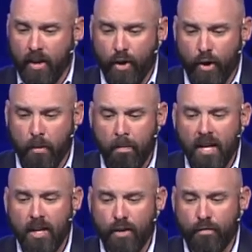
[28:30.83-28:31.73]
there are
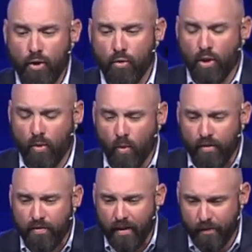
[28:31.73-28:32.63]
many of you that would
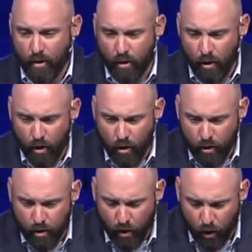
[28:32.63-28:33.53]
have never learned to